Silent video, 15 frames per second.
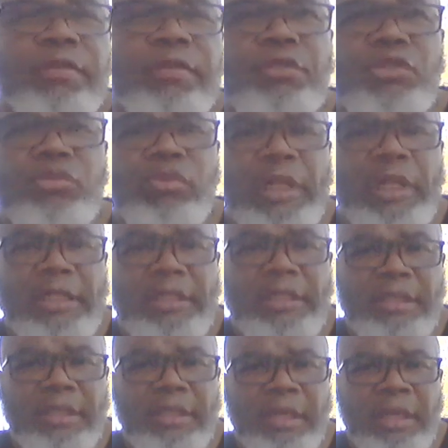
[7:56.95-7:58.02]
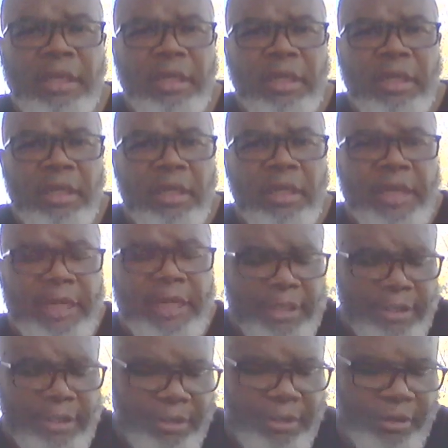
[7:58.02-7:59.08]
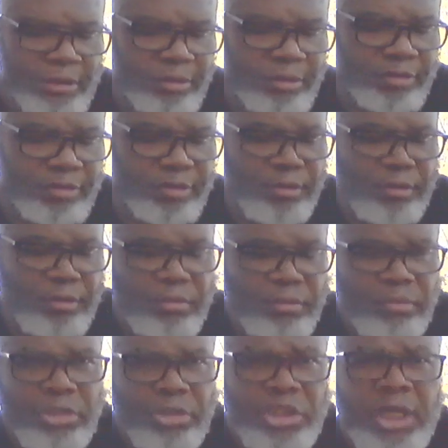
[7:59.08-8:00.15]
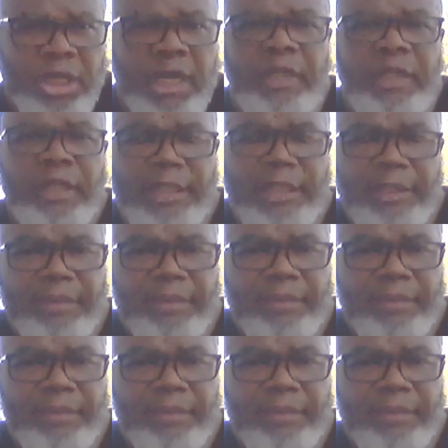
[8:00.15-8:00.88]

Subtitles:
sweetness, like an earth chocolatey.